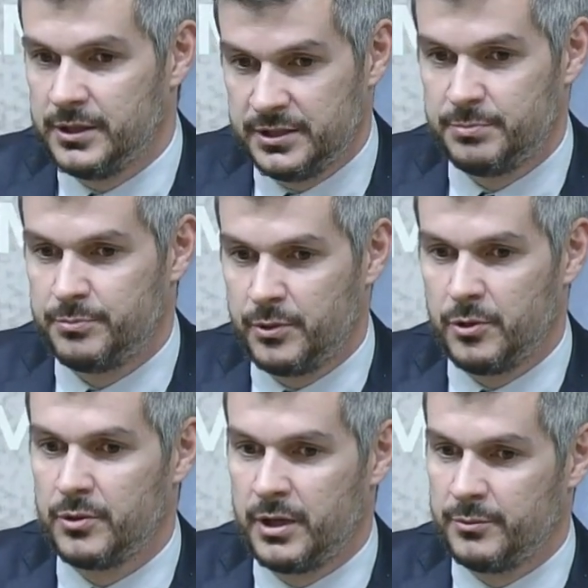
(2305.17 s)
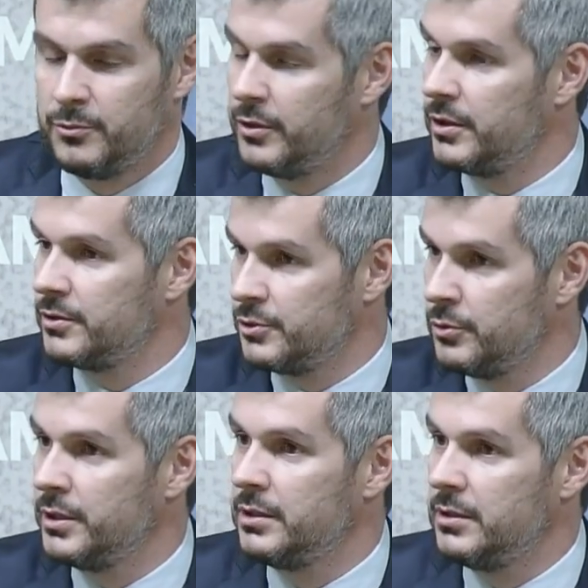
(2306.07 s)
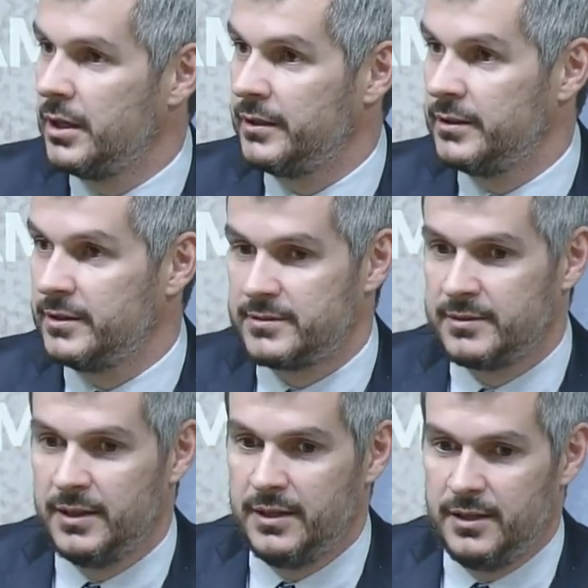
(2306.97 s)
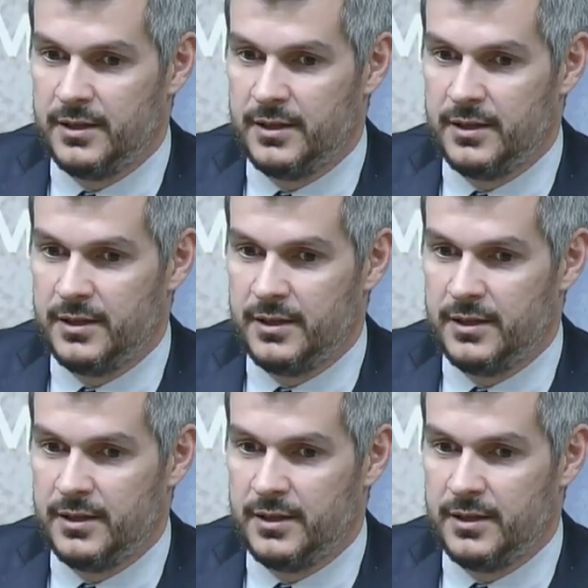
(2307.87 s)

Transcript: this program we're doing and this